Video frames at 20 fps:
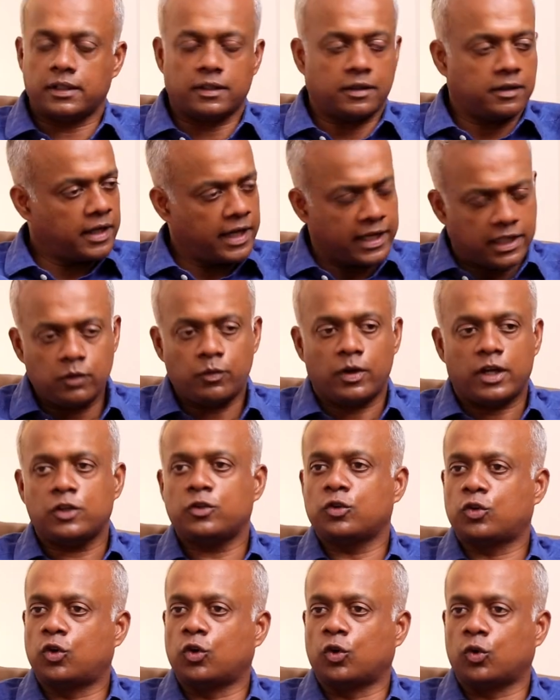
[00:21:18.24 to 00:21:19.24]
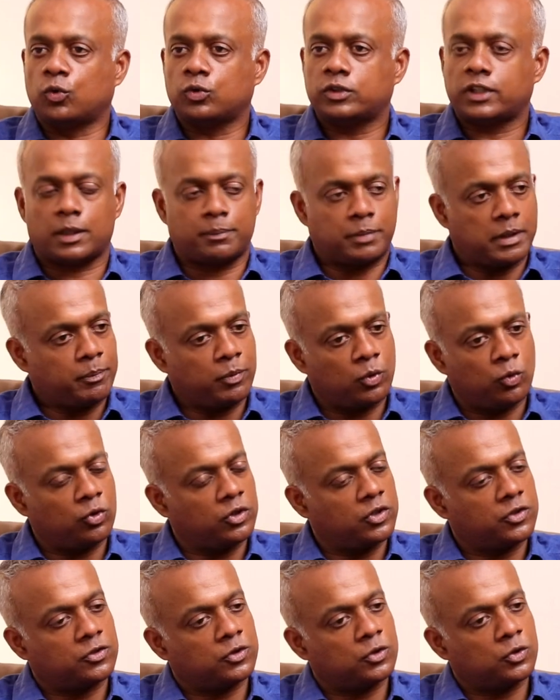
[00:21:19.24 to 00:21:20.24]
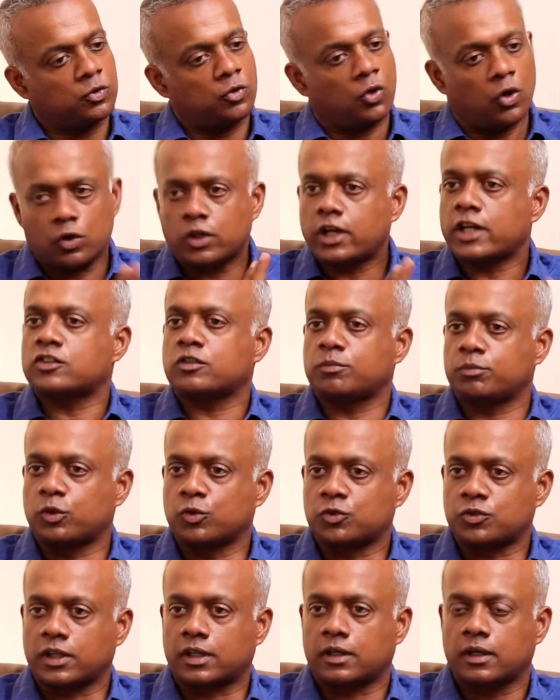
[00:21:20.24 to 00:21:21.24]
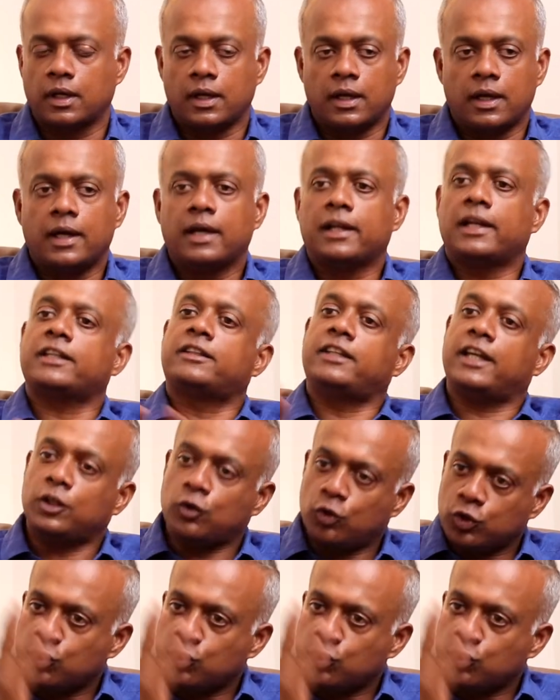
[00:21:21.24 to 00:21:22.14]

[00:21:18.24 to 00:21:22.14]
I think anywhere you go, there are people who listen to all kinds of music. Like, they